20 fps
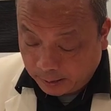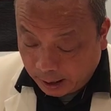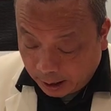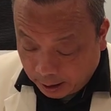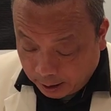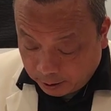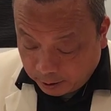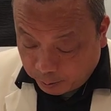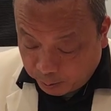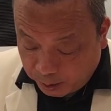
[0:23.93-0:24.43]

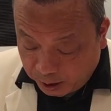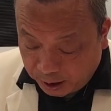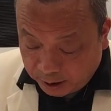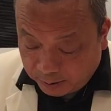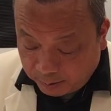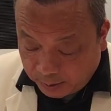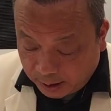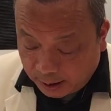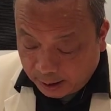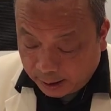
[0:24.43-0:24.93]
I
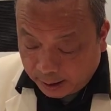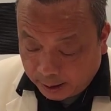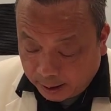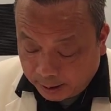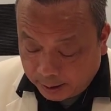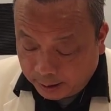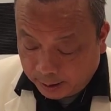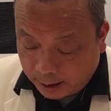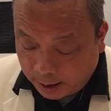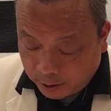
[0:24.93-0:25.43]
repeat, Meghalaya
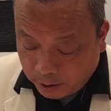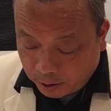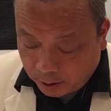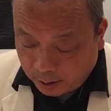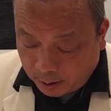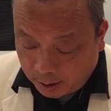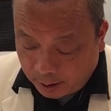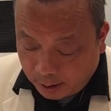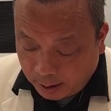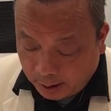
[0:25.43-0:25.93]

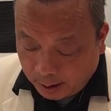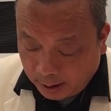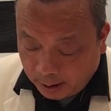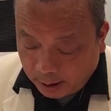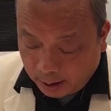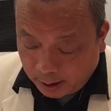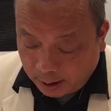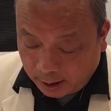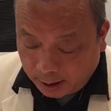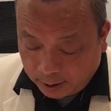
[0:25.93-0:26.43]
Natural
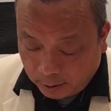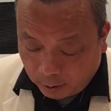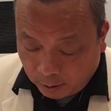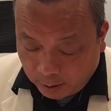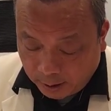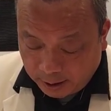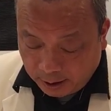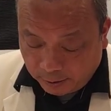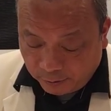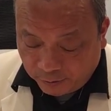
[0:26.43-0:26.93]
and
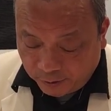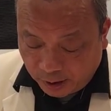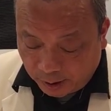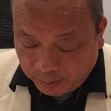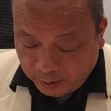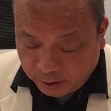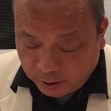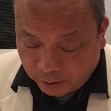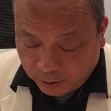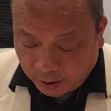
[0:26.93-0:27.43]
Organic
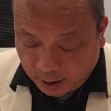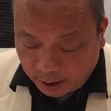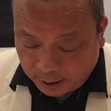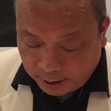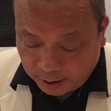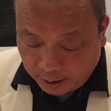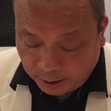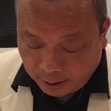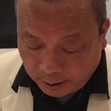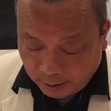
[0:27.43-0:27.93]
Farming
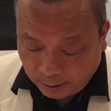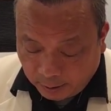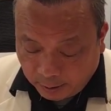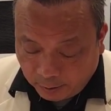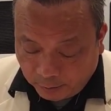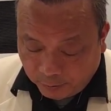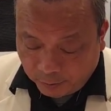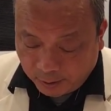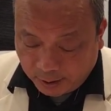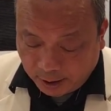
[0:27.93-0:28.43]
Society
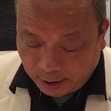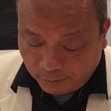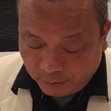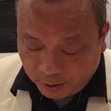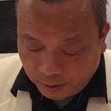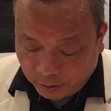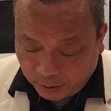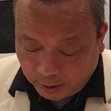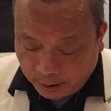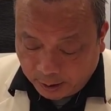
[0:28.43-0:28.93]
for
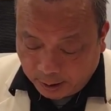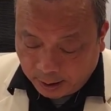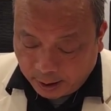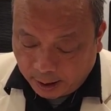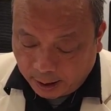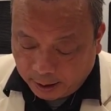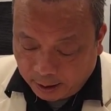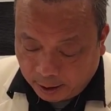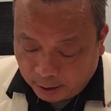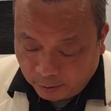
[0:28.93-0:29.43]
Livelihood
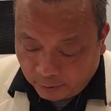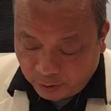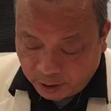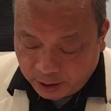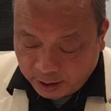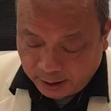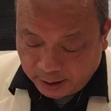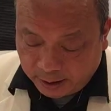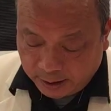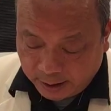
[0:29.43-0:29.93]
and
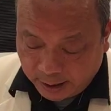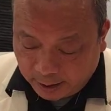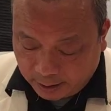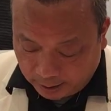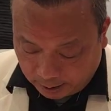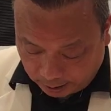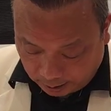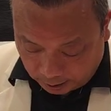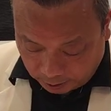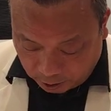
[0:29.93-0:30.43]
Innovation in
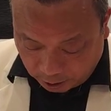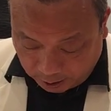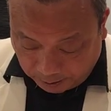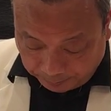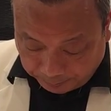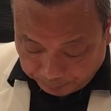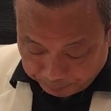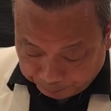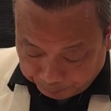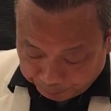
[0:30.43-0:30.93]
Agriculture.
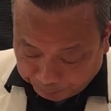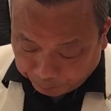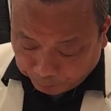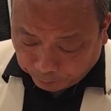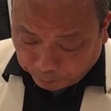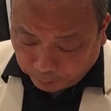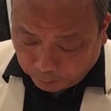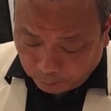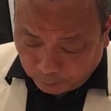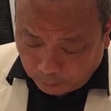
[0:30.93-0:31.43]

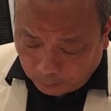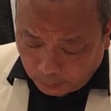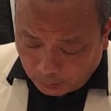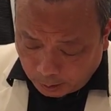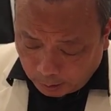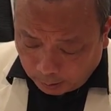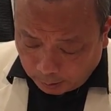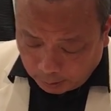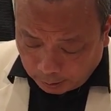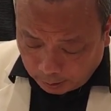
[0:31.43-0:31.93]

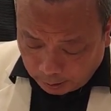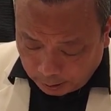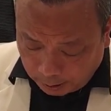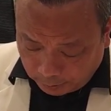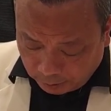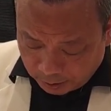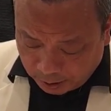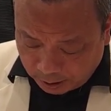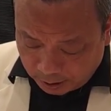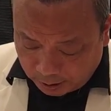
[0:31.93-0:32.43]
It
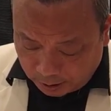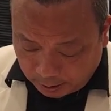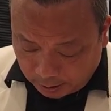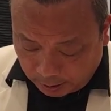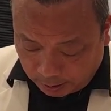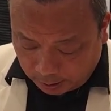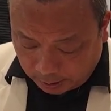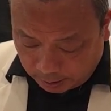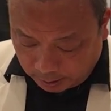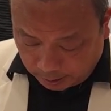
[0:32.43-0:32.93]
was,
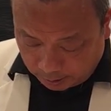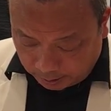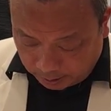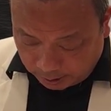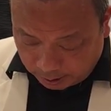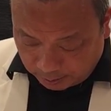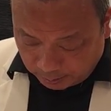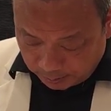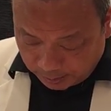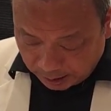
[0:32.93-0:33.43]

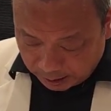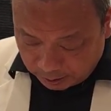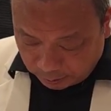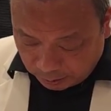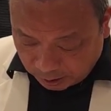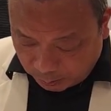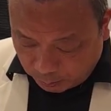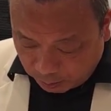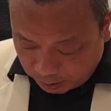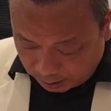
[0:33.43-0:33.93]
this matter
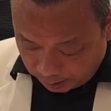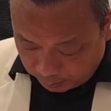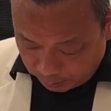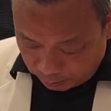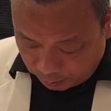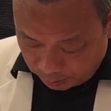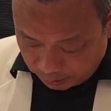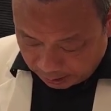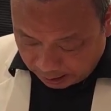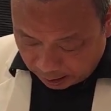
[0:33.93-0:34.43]
was put up
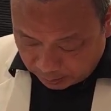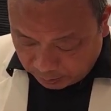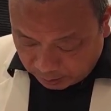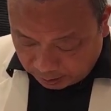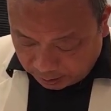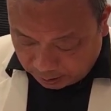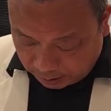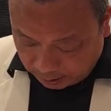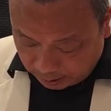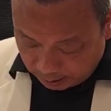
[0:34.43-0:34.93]
to the
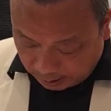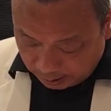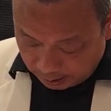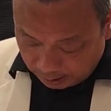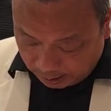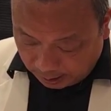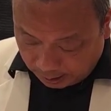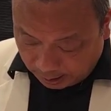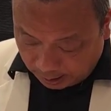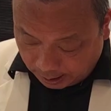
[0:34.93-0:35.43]
cabinet
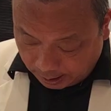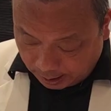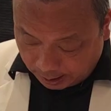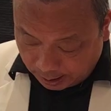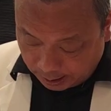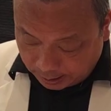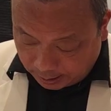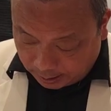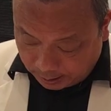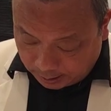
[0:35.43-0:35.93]

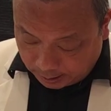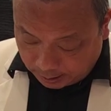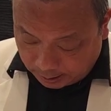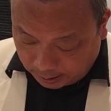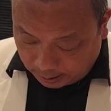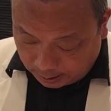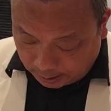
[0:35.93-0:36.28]
and